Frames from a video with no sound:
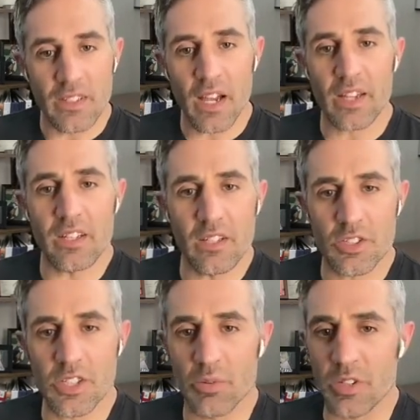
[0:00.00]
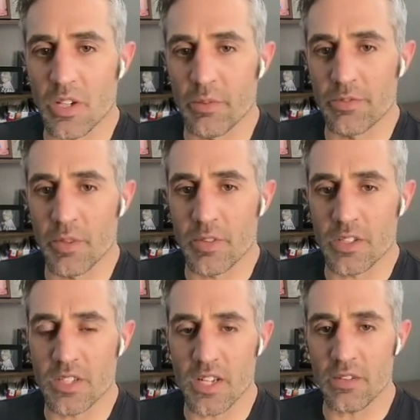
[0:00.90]
Yeah, I can understand where you're coming from
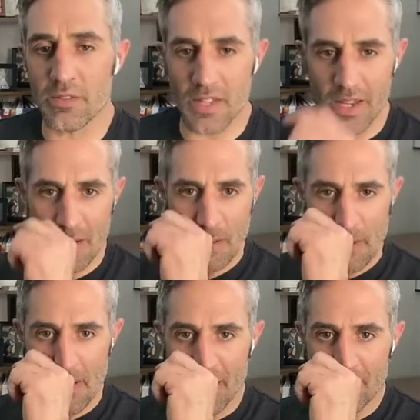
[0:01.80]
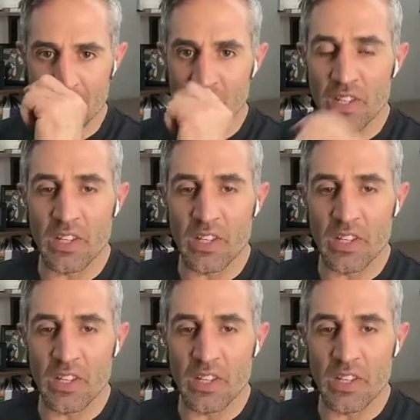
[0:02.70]
there, Steve, that um,